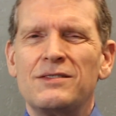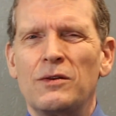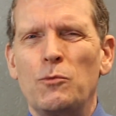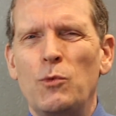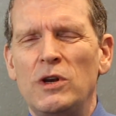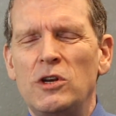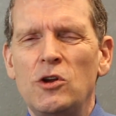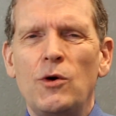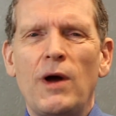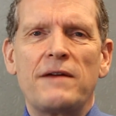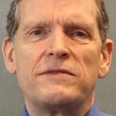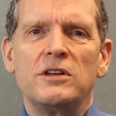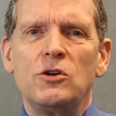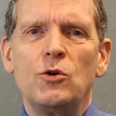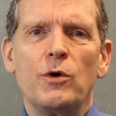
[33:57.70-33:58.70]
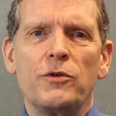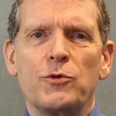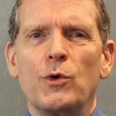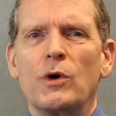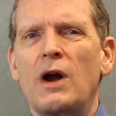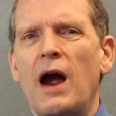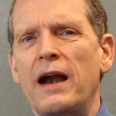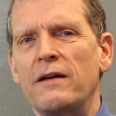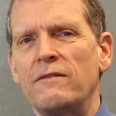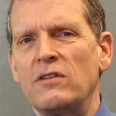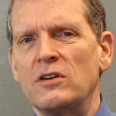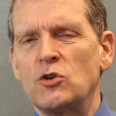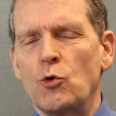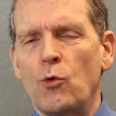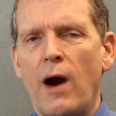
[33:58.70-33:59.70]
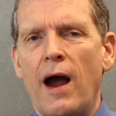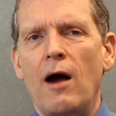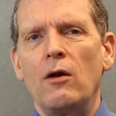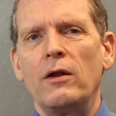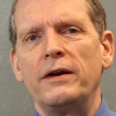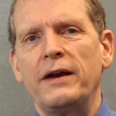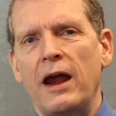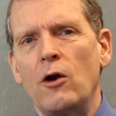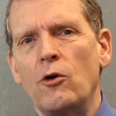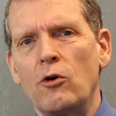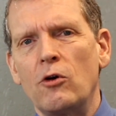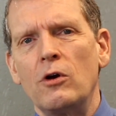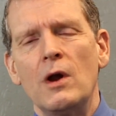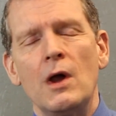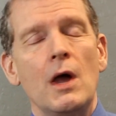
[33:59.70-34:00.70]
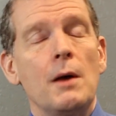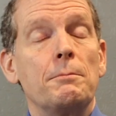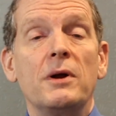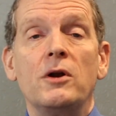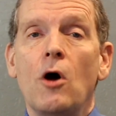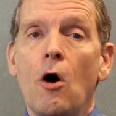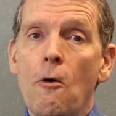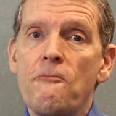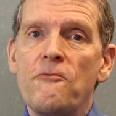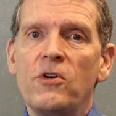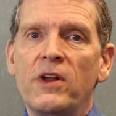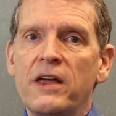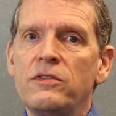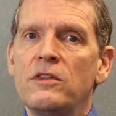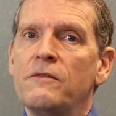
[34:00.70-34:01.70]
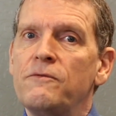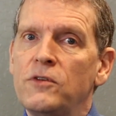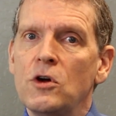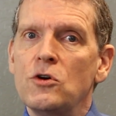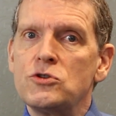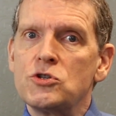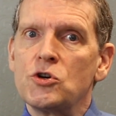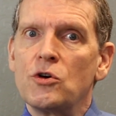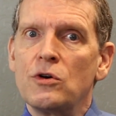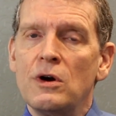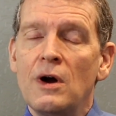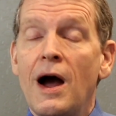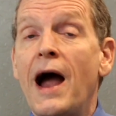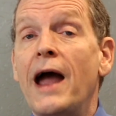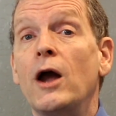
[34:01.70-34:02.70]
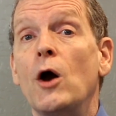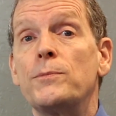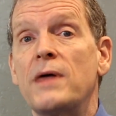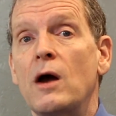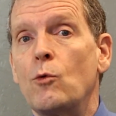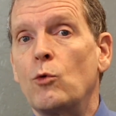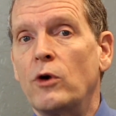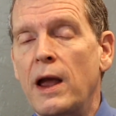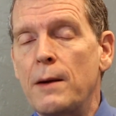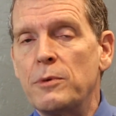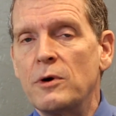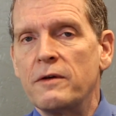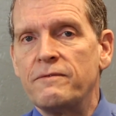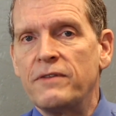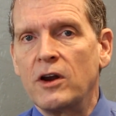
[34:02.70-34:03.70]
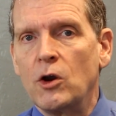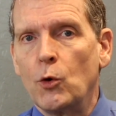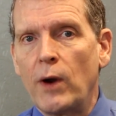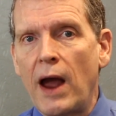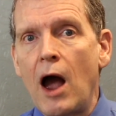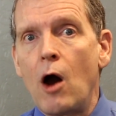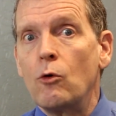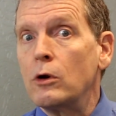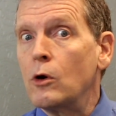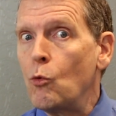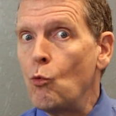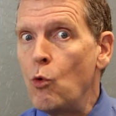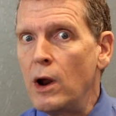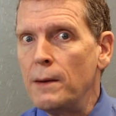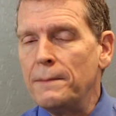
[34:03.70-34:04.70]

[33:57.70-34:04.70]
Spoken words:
we do have to do it through kind of a trial and error. But hopefully in the future, I hope that we're able to figure out what